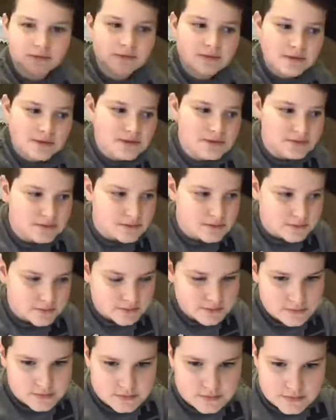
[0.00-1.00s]
Let's see you
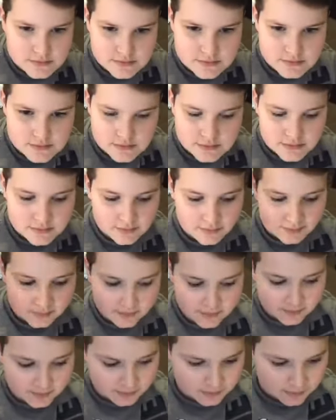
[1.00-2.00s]
soon. Bye for
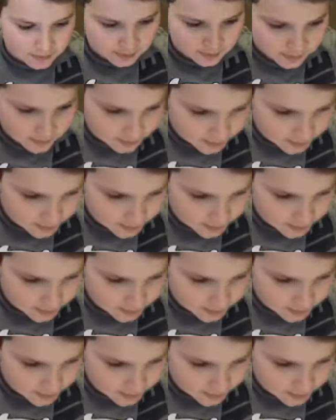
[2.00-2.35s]
now. Bye,